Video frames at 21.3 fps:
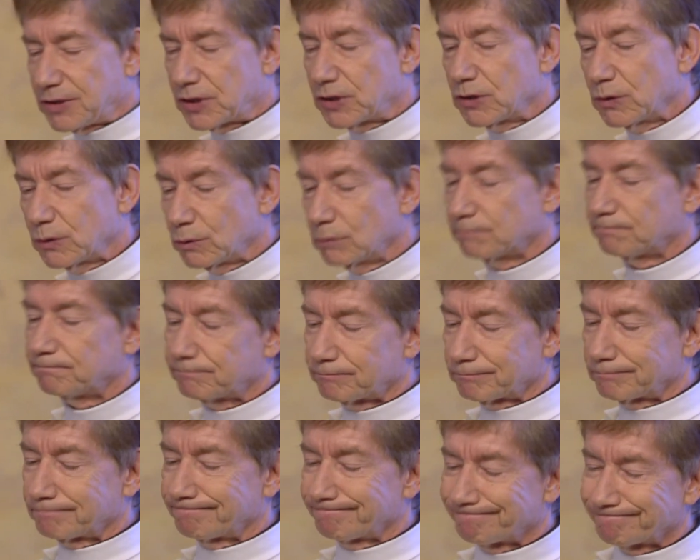to
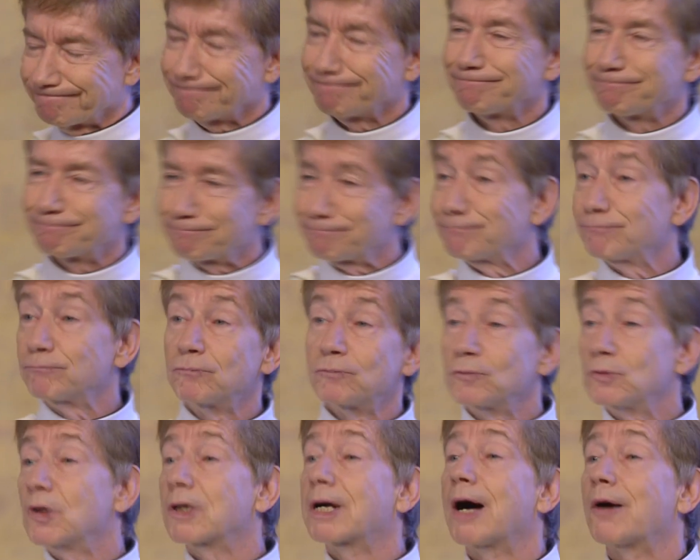
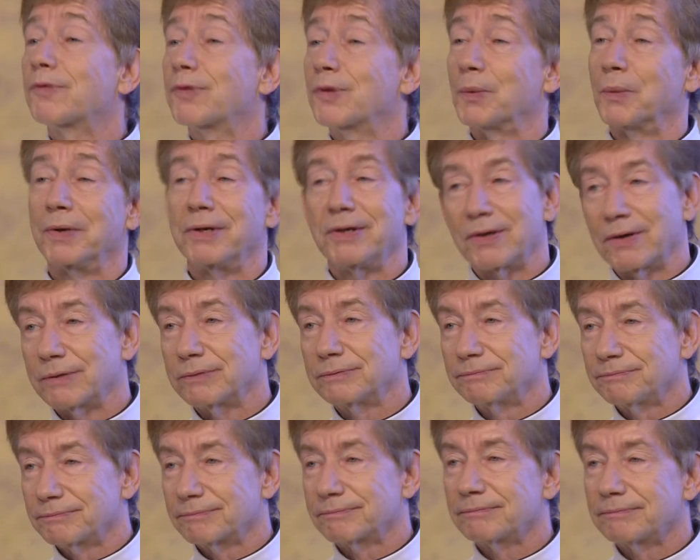look out the window.
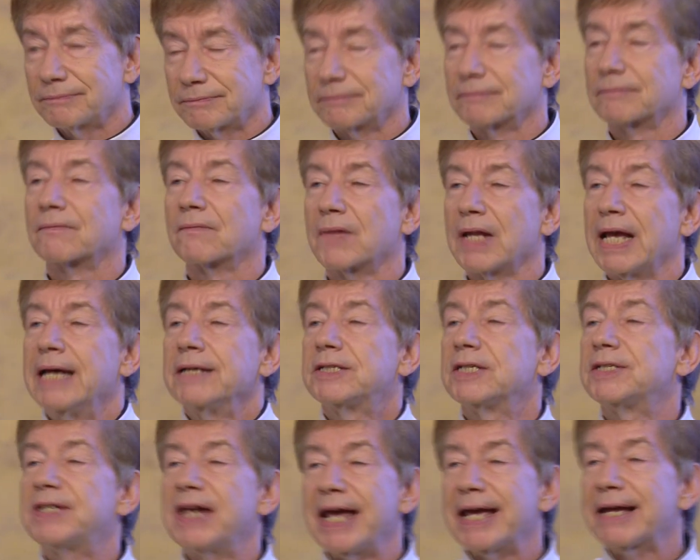
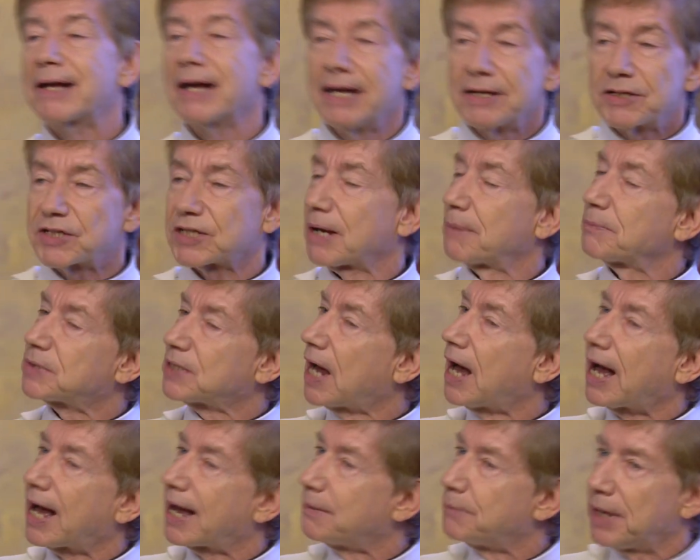To take some
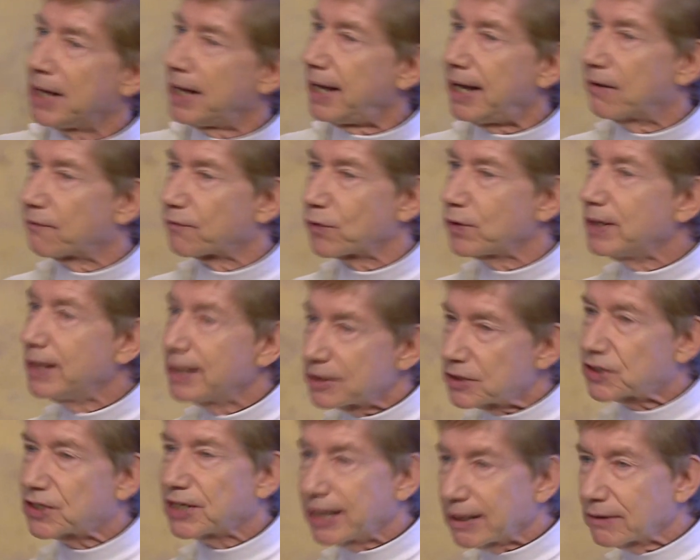time every
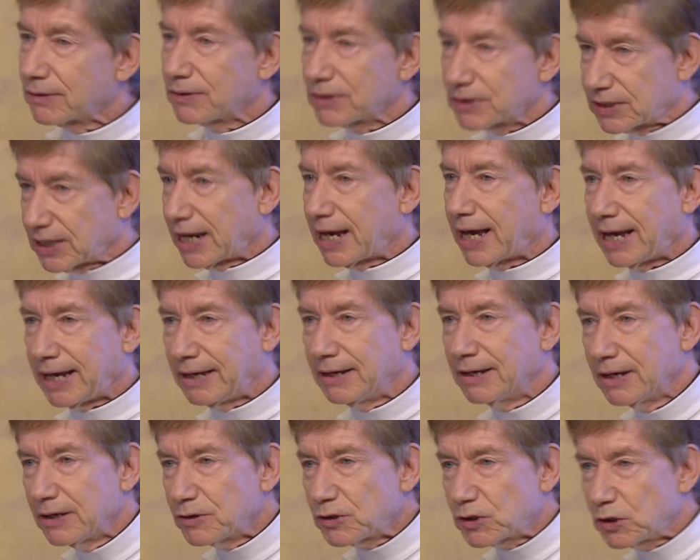single day
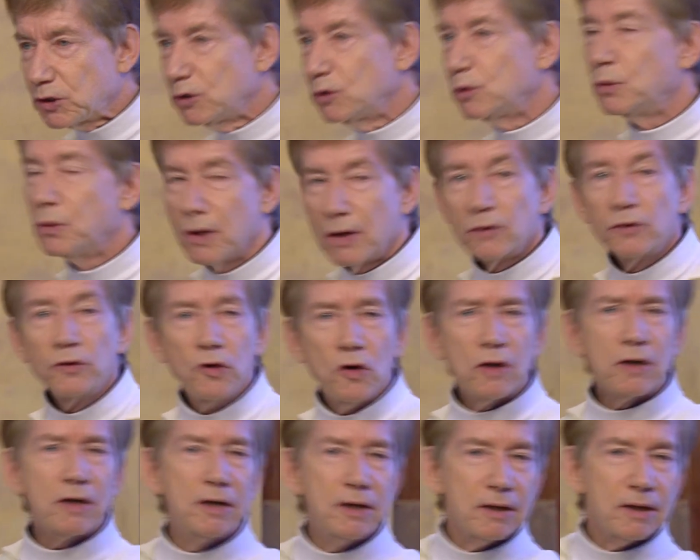to
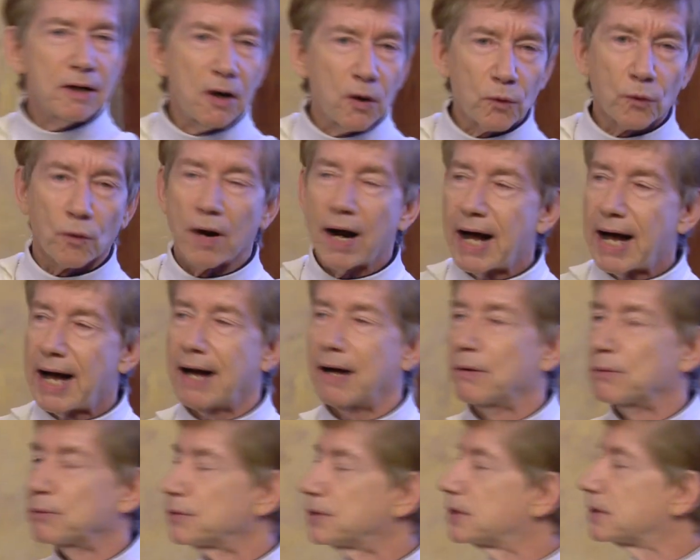look
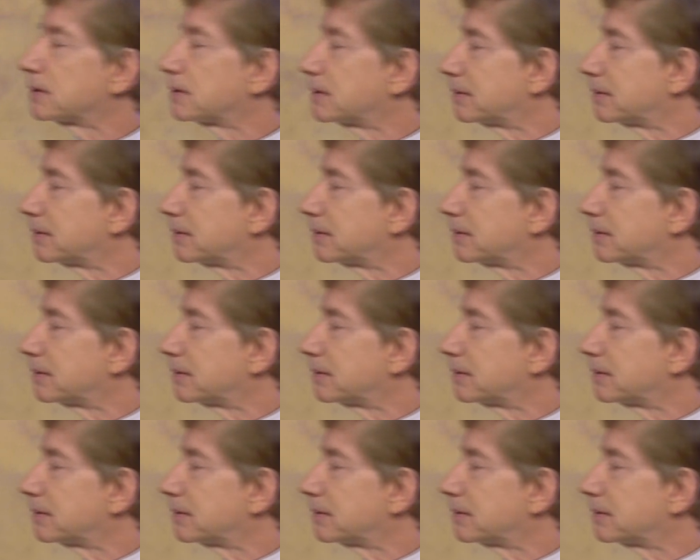around.